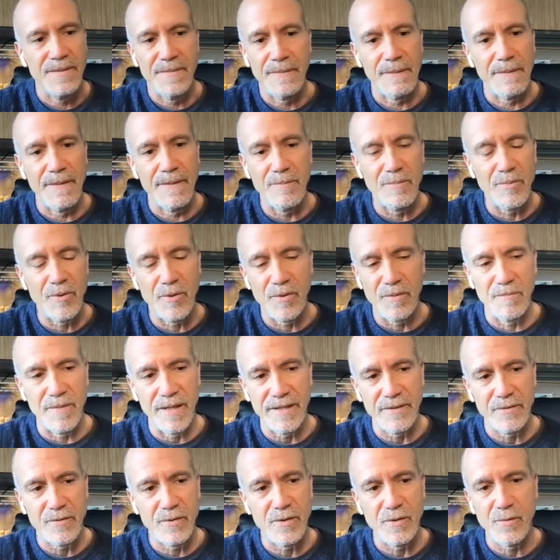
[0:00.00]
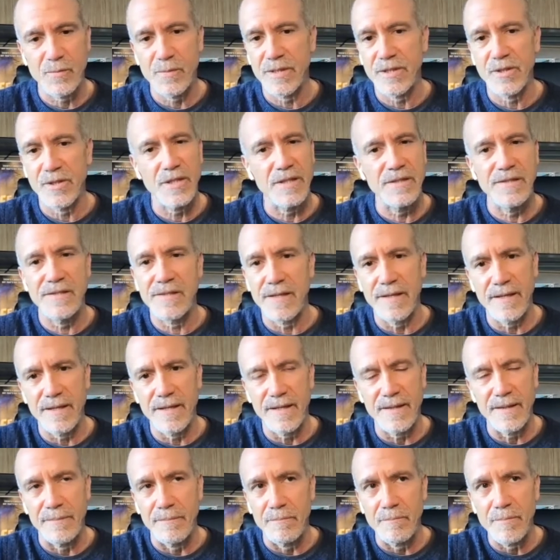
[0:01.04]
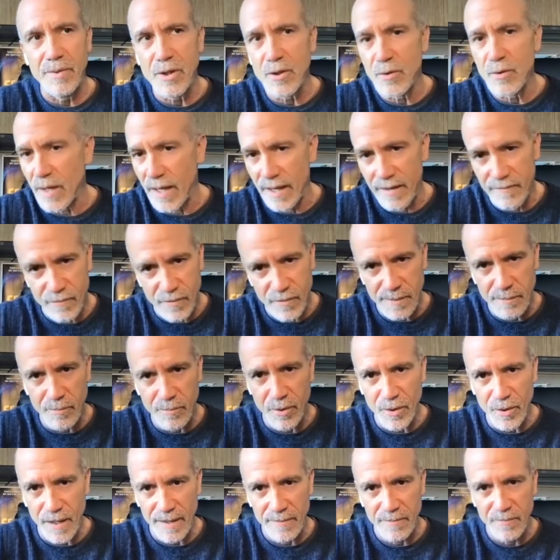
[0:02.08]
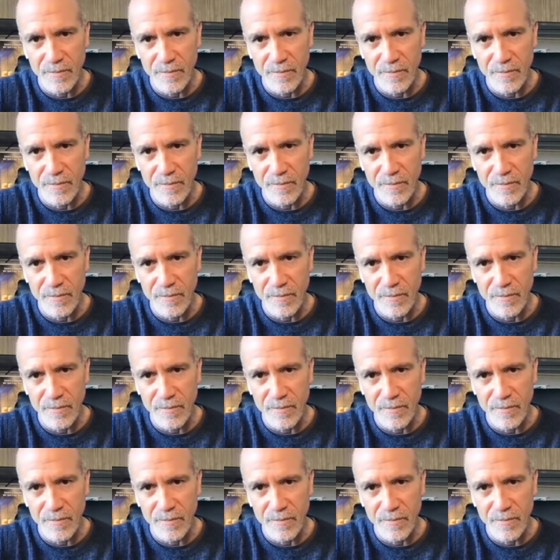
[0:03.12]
important mantras, which is imbue every prop